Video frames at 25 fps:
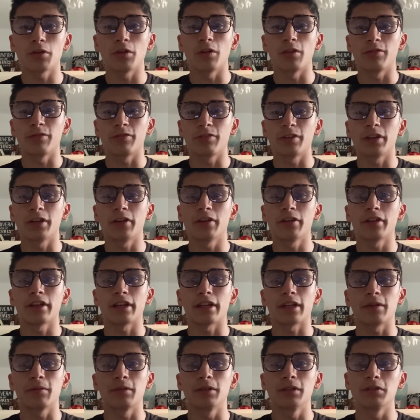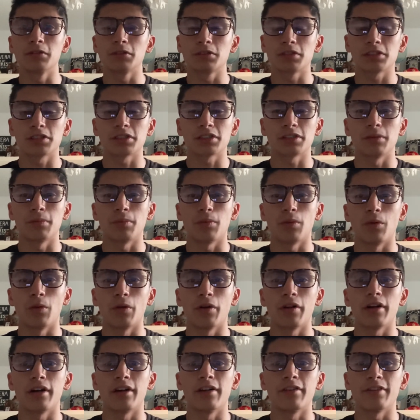or fear that he would lose the
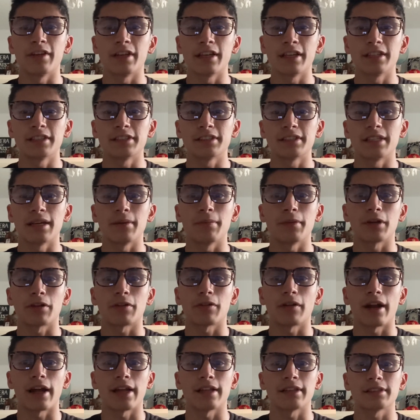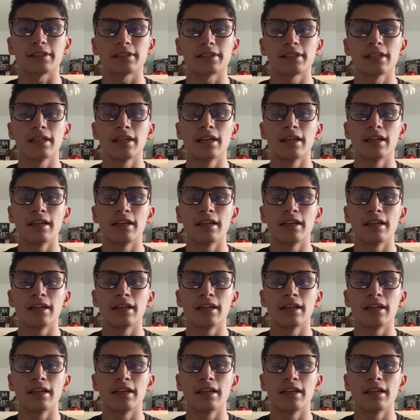support of his Democrats